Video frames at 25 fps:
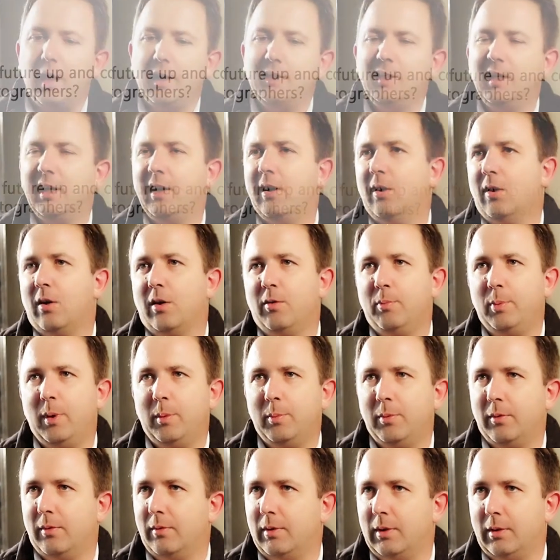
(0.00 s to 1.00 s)
actually get a lot of
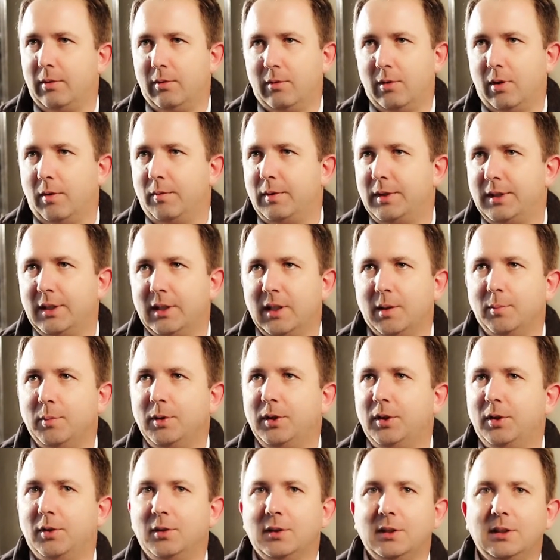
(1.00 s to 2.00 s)
people that obviously come
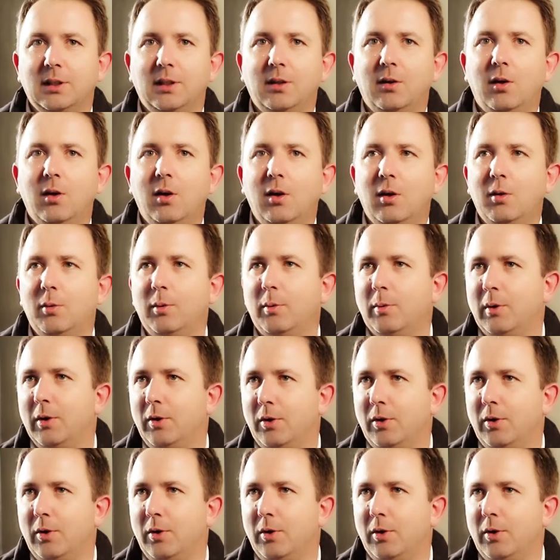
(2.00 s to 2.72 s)
to you and say, "Oh, we want